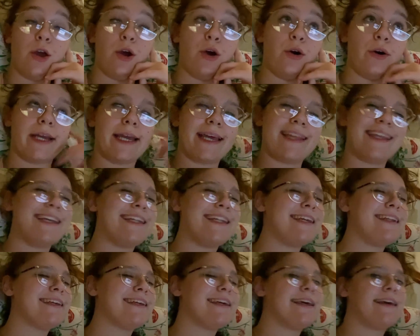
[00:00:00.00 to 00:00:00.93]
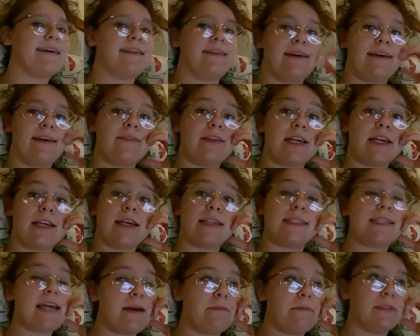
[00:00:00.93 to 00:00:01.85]
Okay, they didn't kill it. They
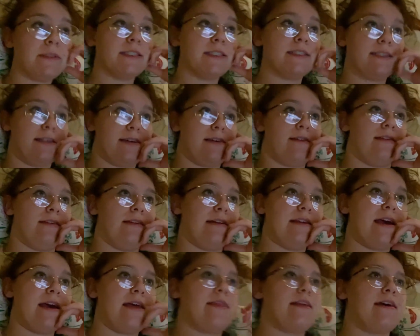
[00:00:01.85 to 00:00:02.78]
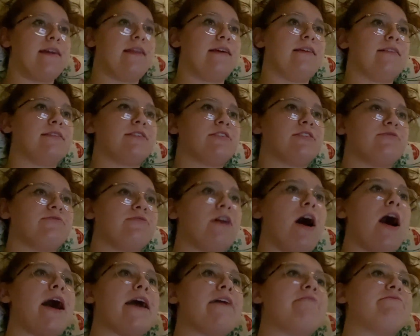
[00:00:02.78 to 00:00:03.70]
attempted to kill it and then it
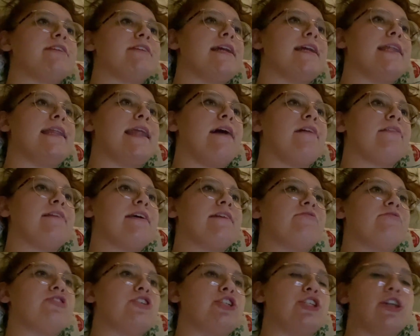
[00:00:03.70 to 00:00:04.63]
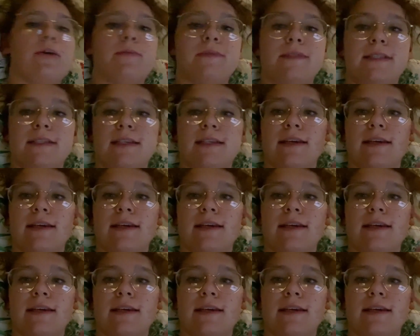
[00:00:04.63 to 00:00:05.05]
survived and now they've adopted